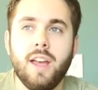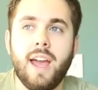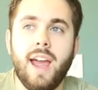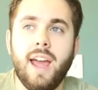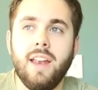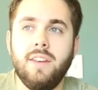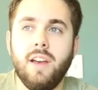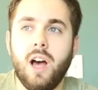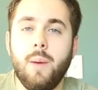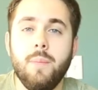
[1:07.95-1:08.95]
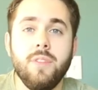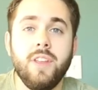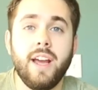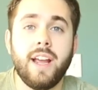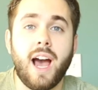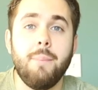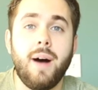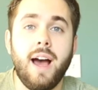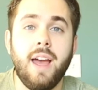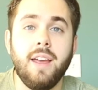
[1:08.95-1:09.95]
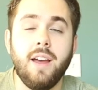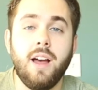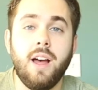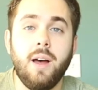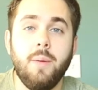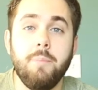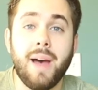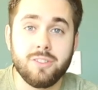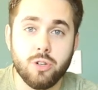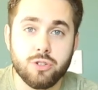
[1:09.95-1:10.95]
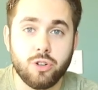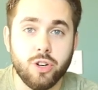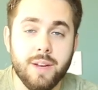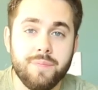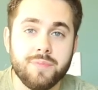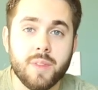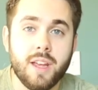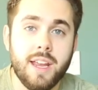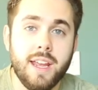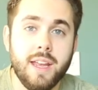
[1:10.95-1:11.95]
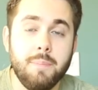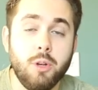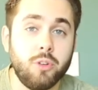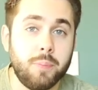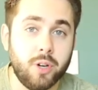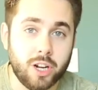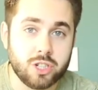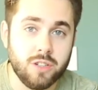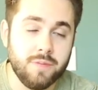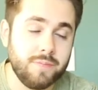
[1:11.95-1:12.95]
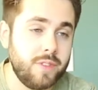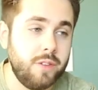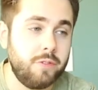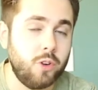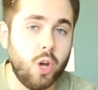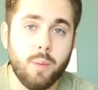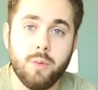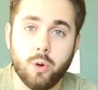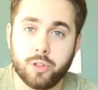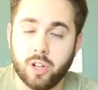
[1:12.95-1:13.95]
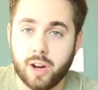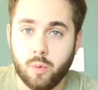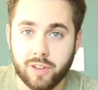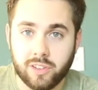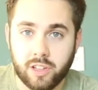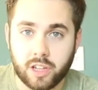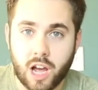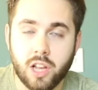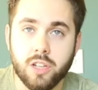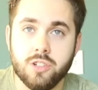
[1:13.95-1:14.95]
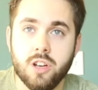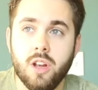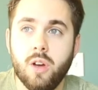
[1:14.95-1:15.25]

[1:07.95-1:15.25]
And then I got my bachelor's degree in music production from North Carolina Wesleyan College,